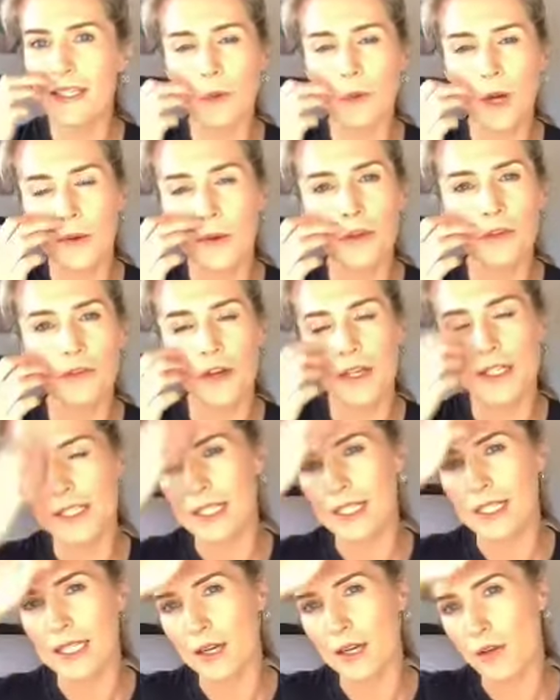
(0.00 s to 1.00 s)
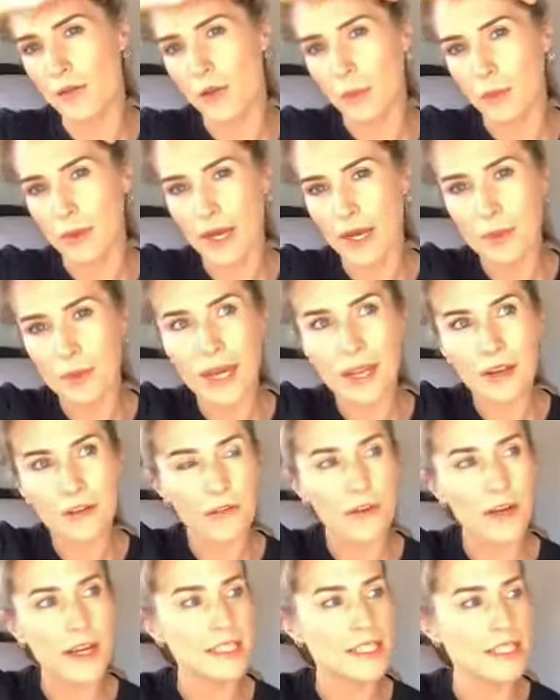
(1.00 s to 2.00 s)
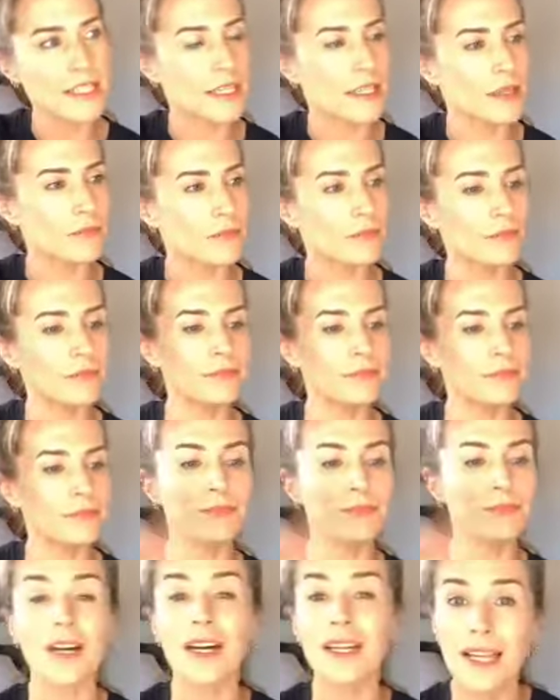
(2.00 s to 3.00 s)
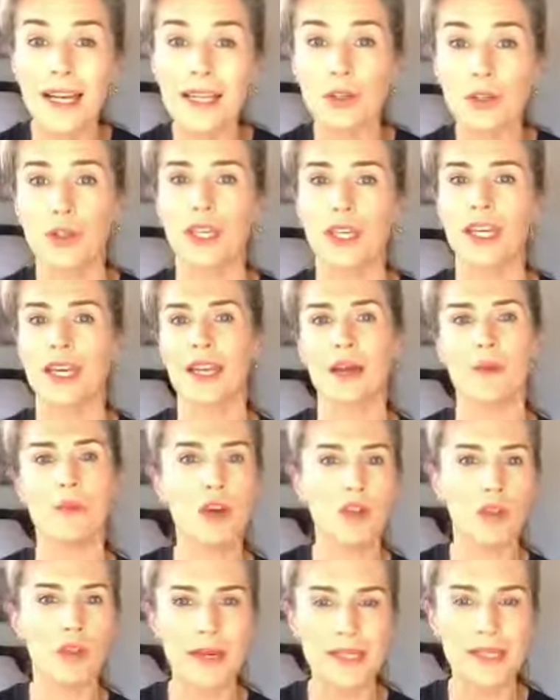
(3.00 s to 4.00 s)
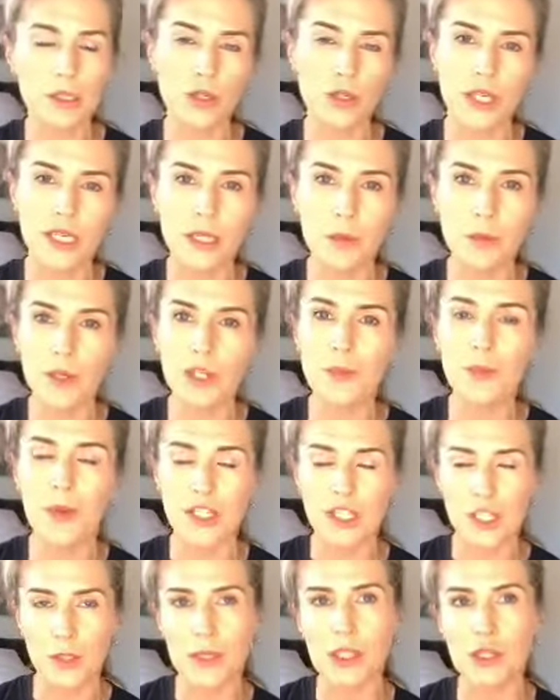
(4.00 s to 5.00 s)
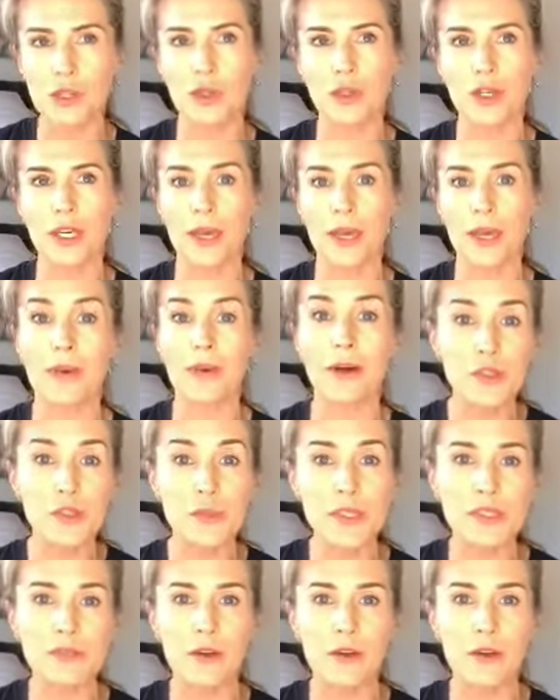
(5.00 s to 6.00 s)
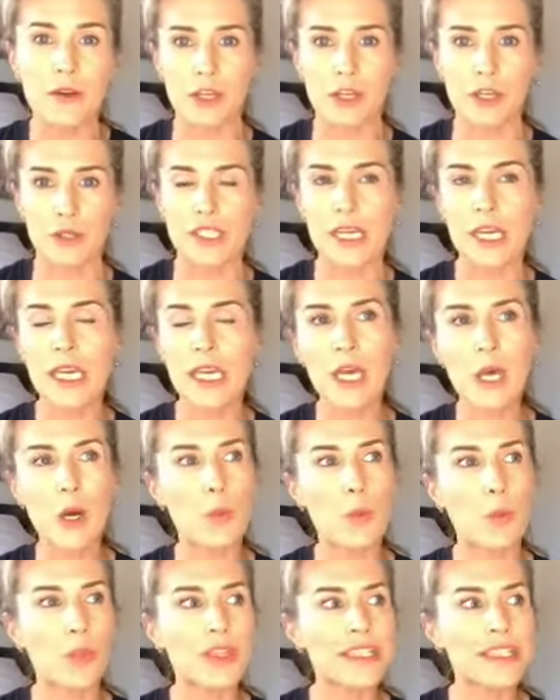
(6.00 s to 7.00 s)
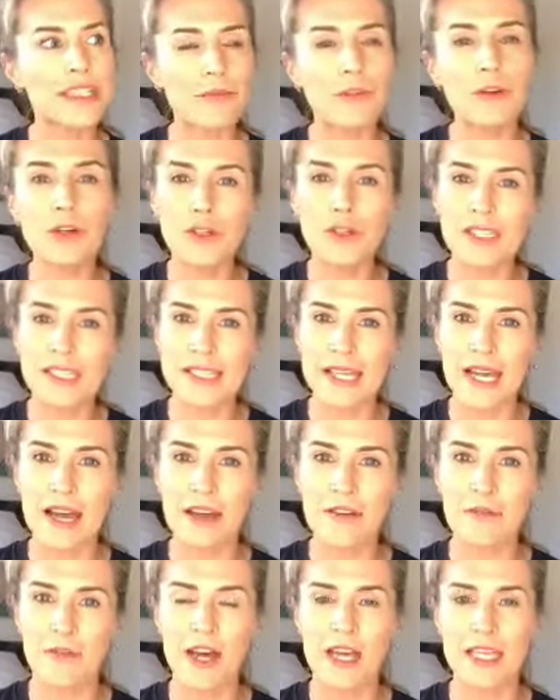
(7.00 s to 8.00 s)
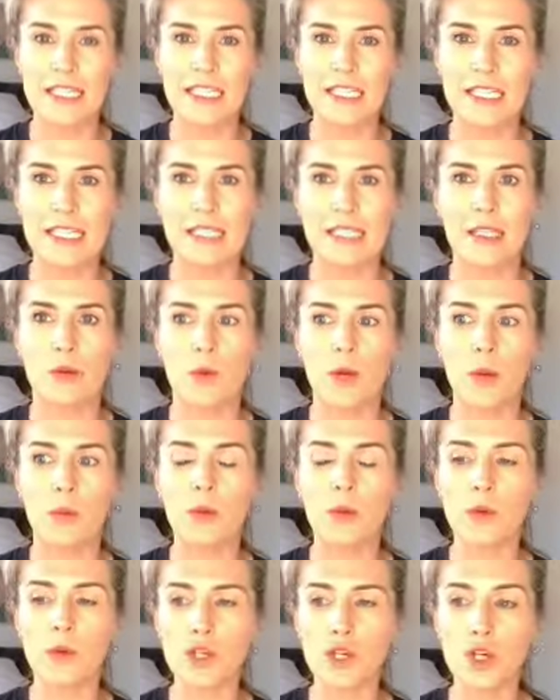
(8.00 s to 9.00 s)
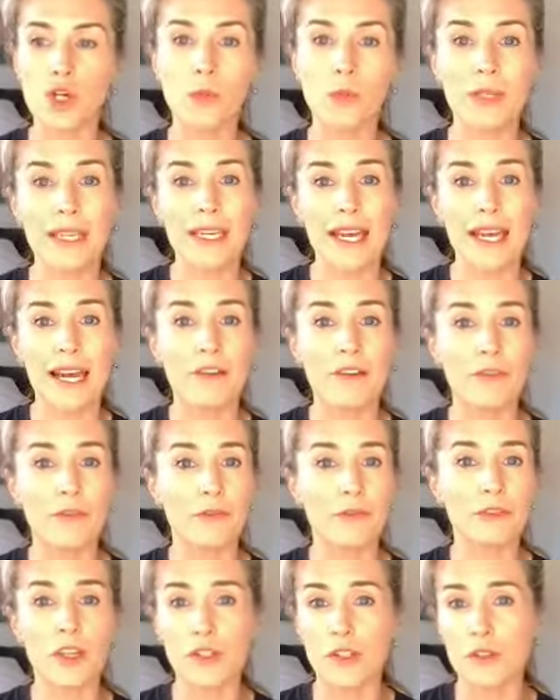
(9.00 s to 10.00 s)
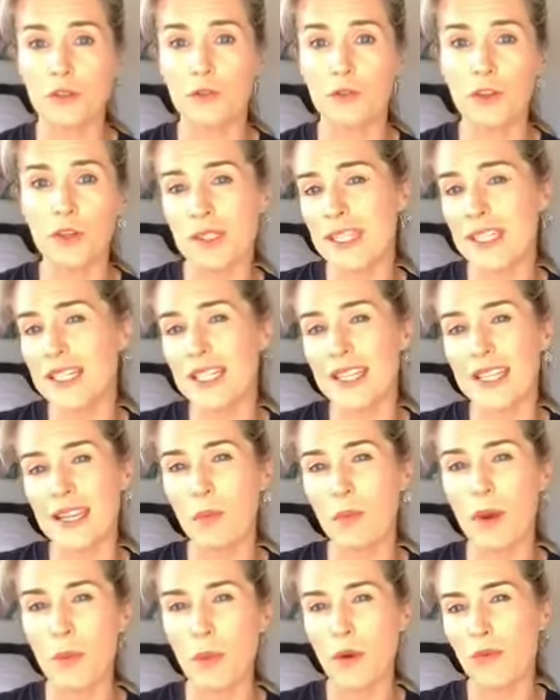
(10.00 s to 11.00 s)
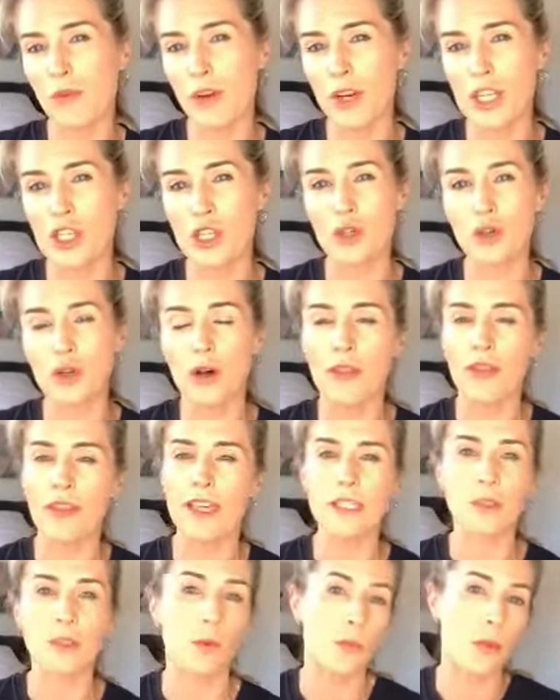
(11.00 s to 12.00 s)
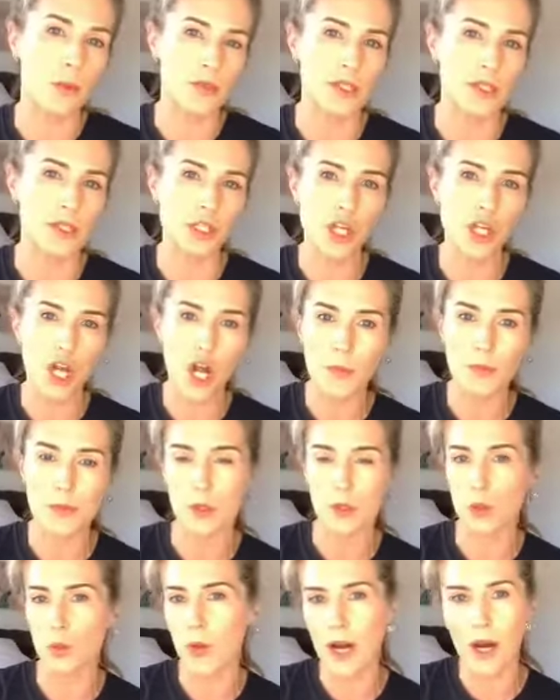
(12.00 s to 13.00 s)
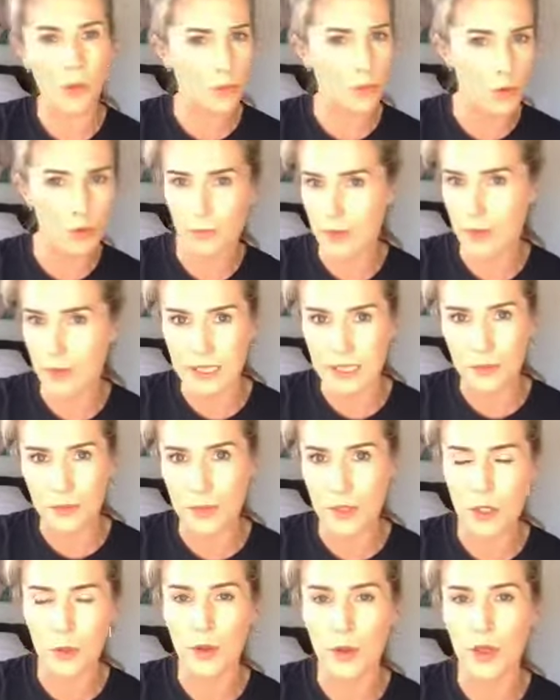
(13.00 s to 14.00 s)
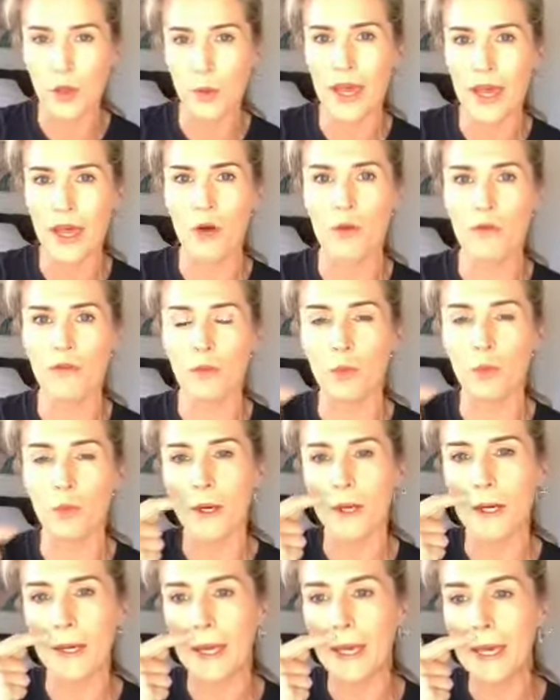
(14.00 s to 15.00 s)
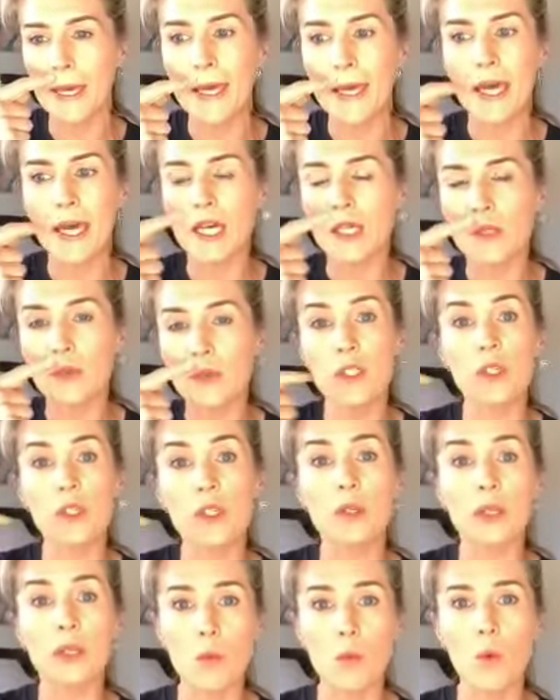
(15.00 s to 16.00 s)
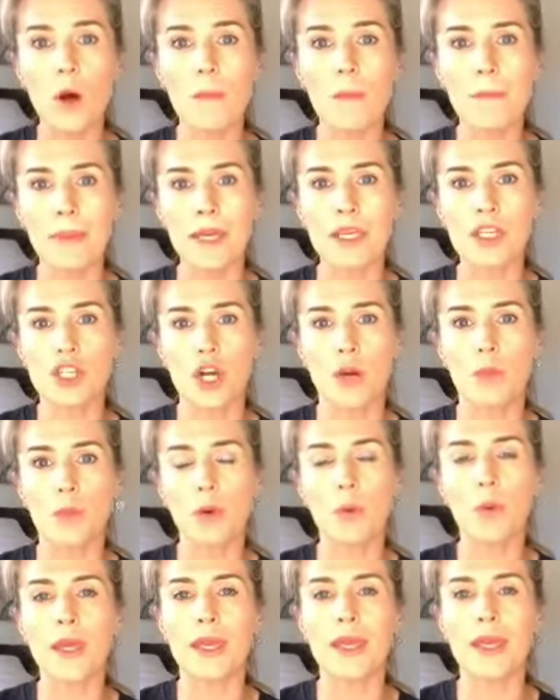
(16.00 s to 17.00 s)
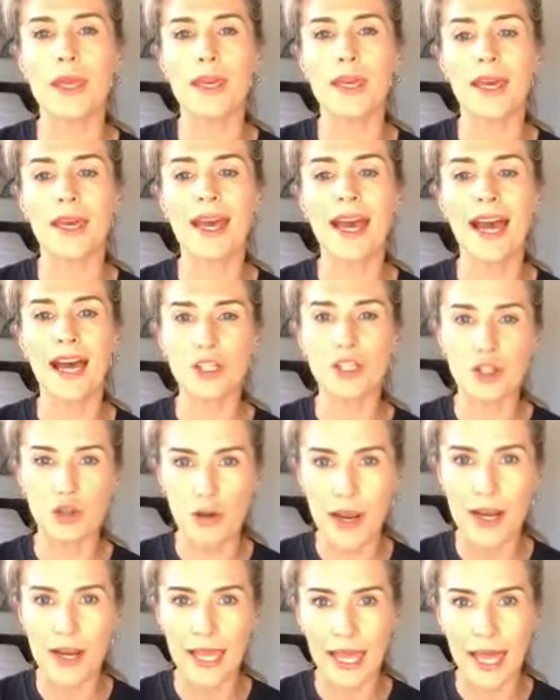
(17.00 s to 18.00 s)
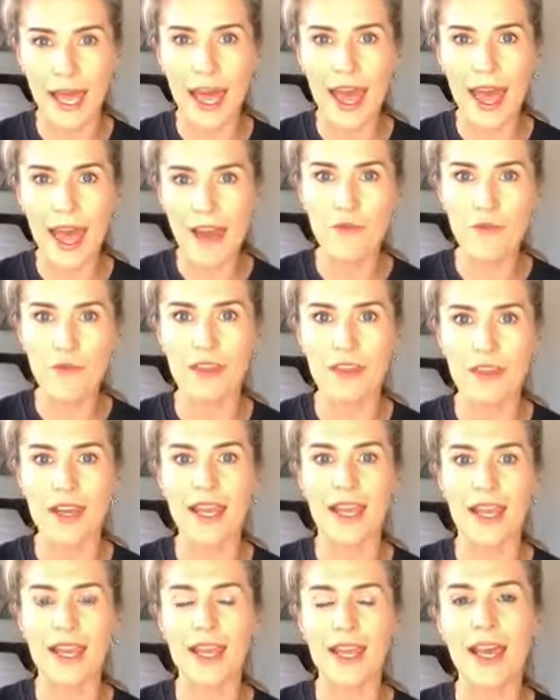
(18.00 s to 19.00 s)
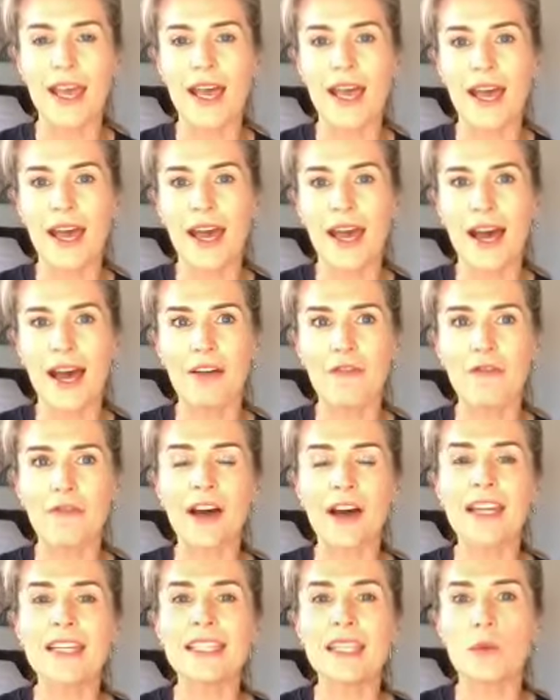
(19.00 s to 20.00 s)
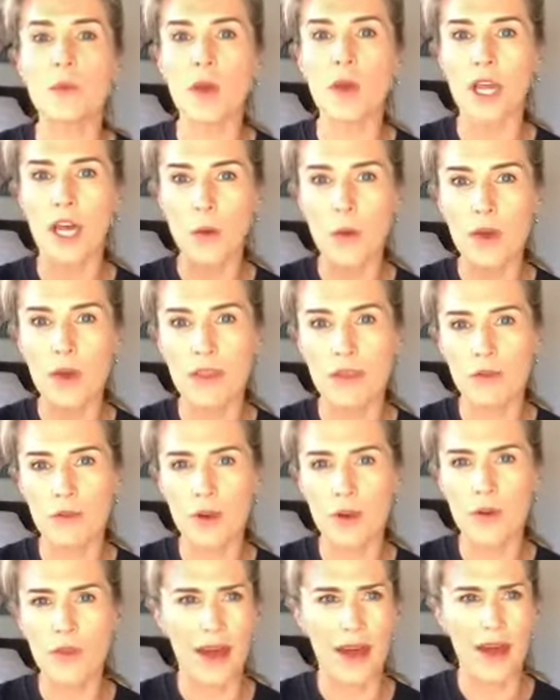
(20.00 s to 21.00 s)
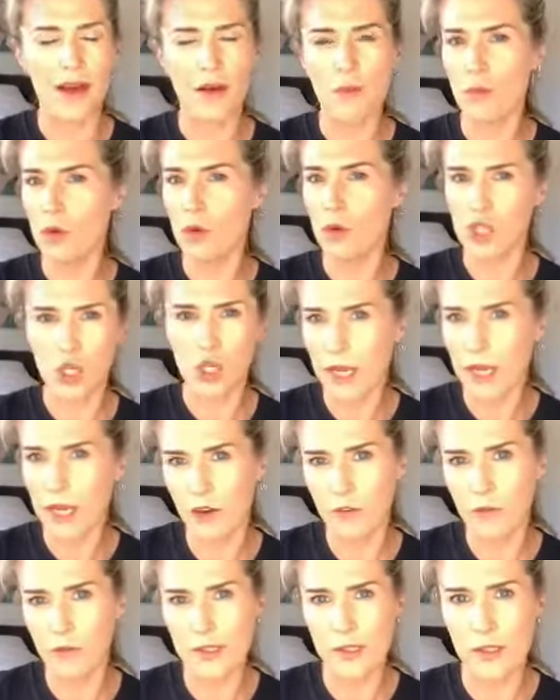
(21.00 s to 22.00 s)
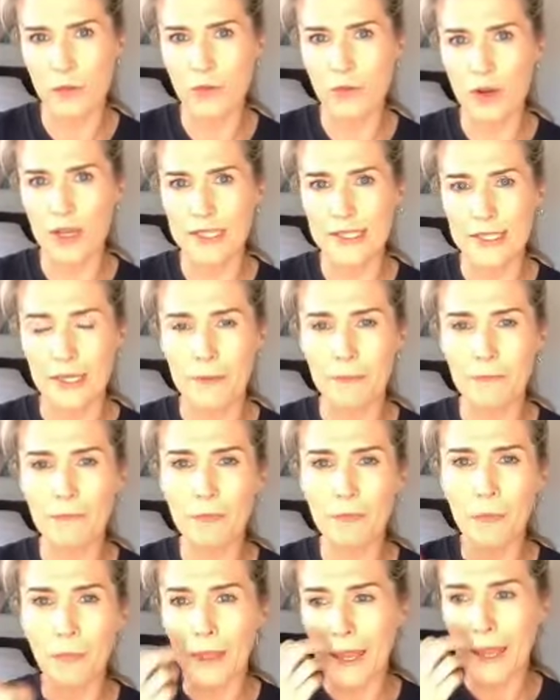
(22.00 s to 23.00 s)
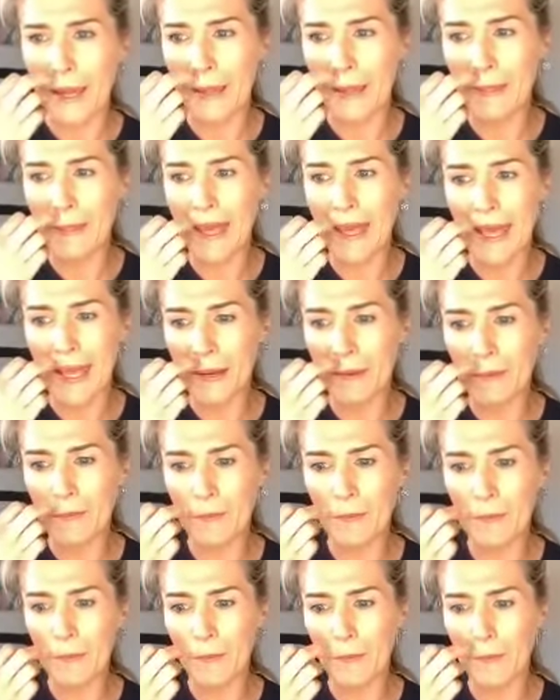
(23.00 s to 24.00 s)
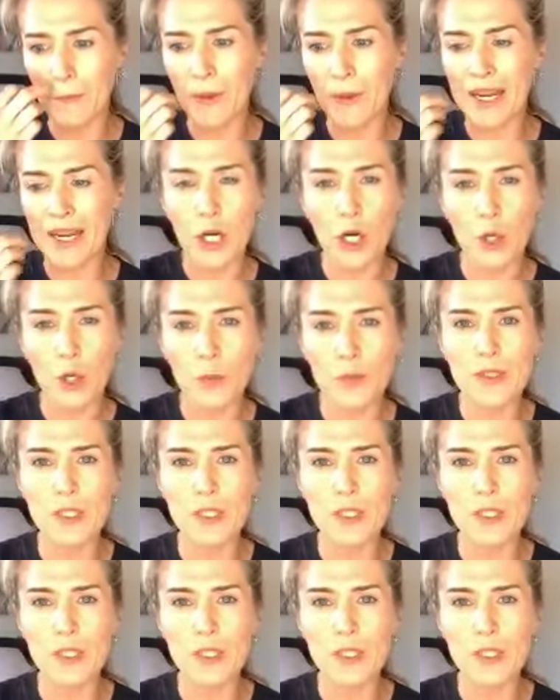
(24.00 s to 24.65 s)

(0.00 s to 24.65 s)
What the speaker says: well, how are you finding it, Claire and Robyn? I'm kind of finding that I like cooking. I'm not the best cook in the world, but I do enjoy it. My husband's very good. But the difficulties that I'm finding is that where we would normally have lots of food in, and then when we're running short on things, we'll pop to the shops, or I'll pick something up on the way home from work. Because we're doing like one big shop a week and trying to get everything in, I'm finding that we're going through that much quicker for some reason. And then when it comes